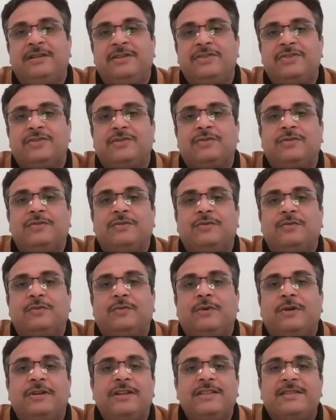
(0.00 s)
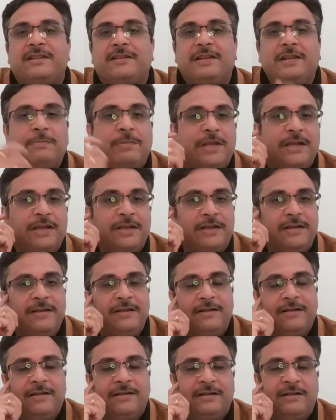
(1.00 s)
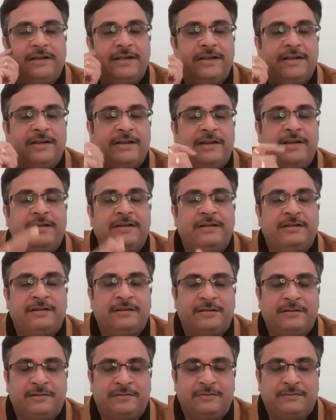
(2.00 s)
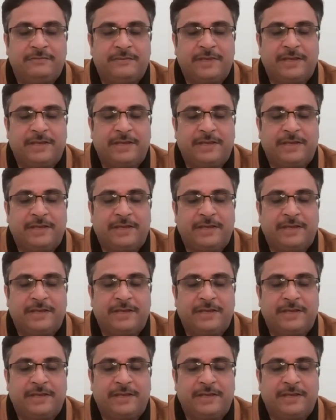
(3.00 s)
So, what is a typical